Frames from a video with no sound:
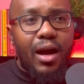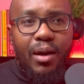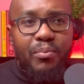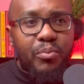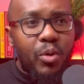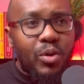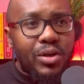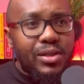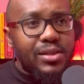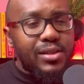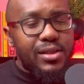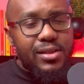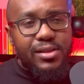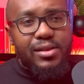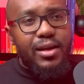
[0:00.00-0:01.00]

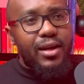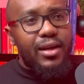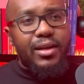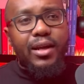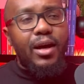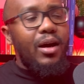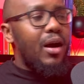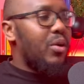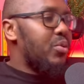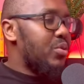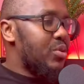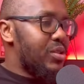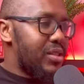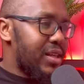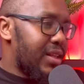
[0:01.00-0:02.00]
bonuses and I will
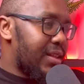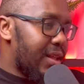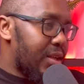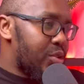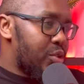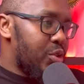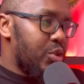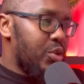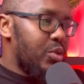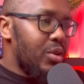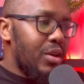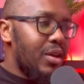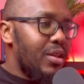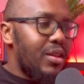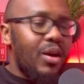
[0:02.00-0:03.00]
send that to you.
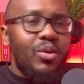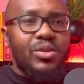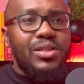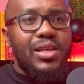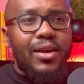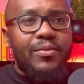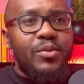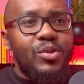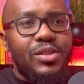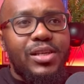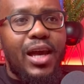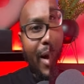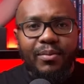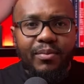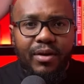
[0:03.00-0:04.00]
That will save you
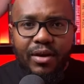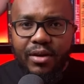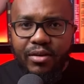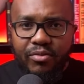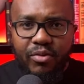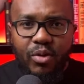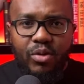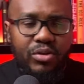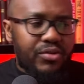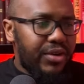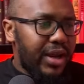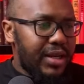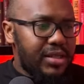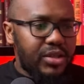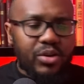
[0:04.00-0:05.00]
time for
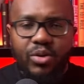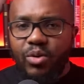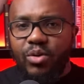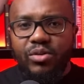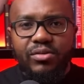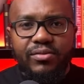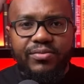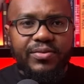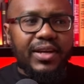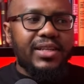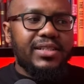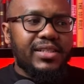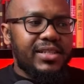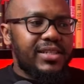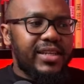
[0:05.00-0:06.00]
creating your own
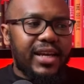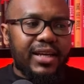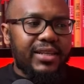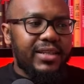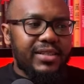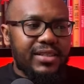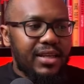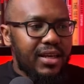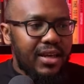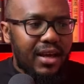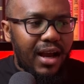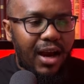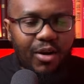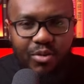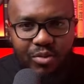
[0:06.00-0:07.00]
furniture checklist.
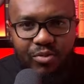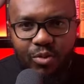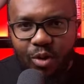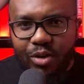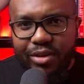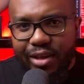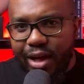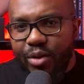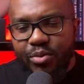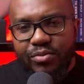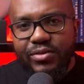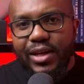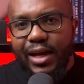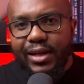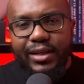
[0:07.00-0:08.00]
We've got that. We've
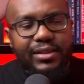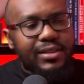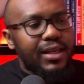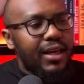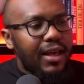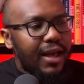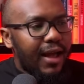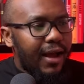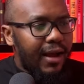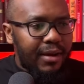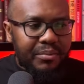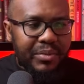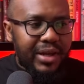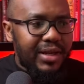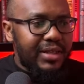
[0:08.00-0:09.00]
done it
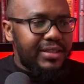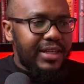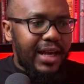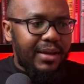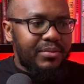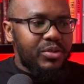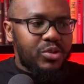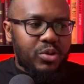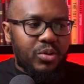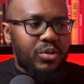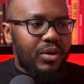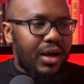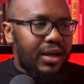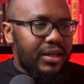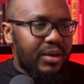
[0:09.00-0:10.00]
many times, so
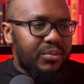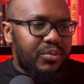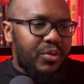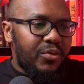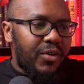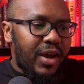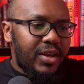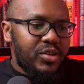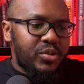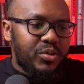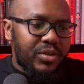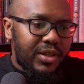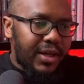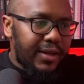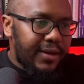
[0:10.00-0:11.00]
I can provide you with
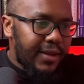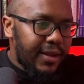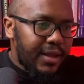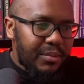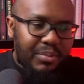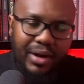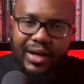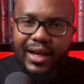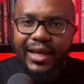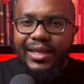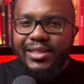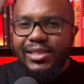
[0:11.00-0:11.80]
that. But like in